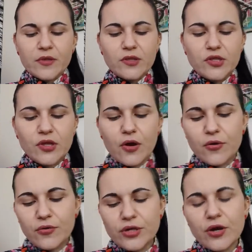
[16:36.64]
So,
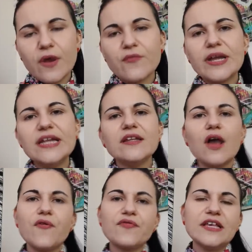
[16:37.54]
you know, I really
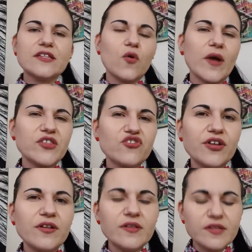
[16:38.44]
love these
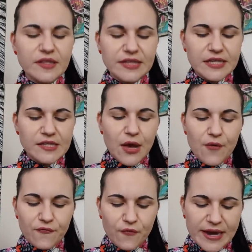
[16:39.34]
questions and these
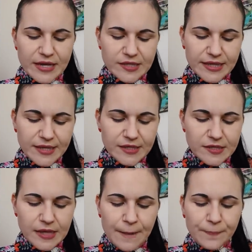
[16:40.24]

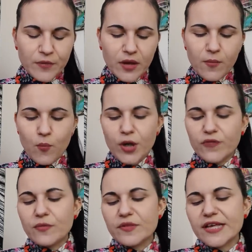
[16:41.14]
phrases. One
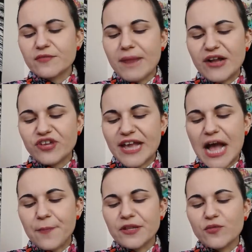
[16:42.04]
of them says, magic
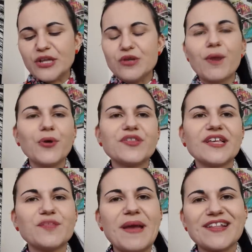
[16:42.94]
happens when you most
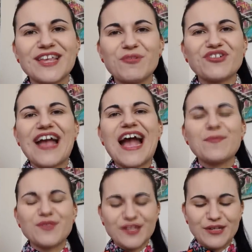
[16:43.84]
expect it, which I
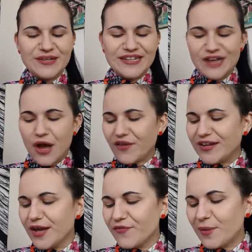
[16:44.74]
absolutely love. I
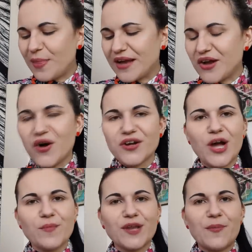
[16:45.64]
love it when that card
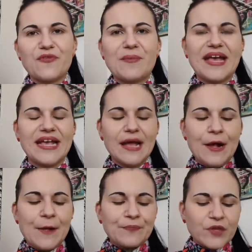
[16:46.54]
comes up for me.
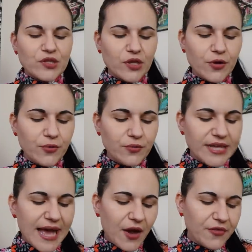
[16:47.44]
So
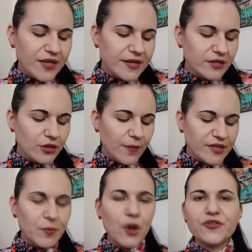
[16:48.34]
yeah, I think, you know,
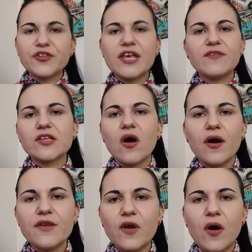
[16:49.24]
it's positive, it's
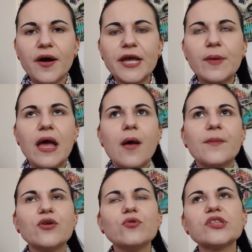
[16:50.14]
high vibe,
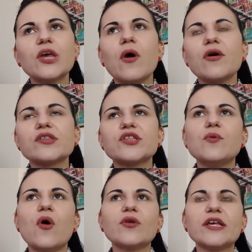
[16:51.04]
but it also asks
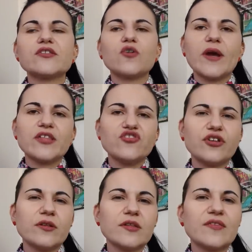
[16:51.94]
you honest
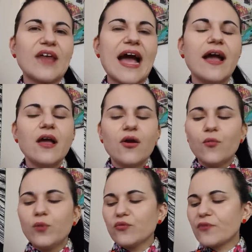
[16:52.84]
questions that
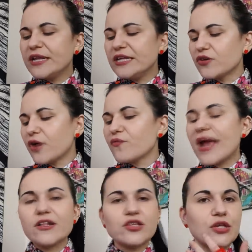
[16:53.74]
will really
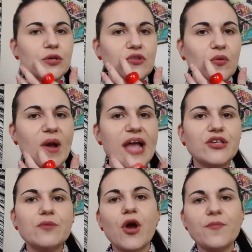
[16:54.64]
direct you to where
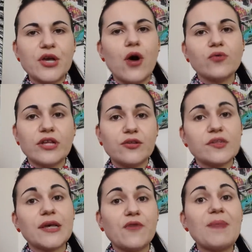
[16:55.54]
you might be holding
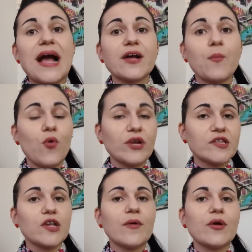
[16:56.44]
yourself back and what
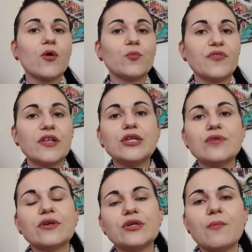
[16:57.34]
is going on within you
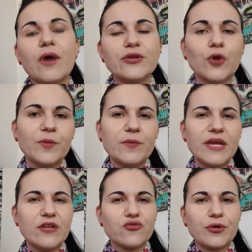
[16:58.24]
that you might not be
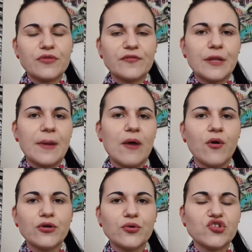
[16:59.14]
being truthful about
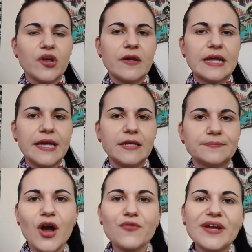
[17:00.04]
on your journey.
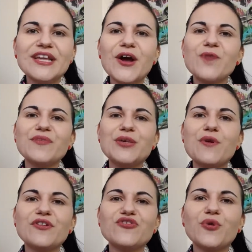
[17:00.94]
I really hope that you
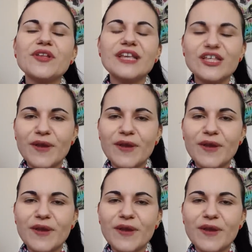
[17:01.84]
have enjoyed these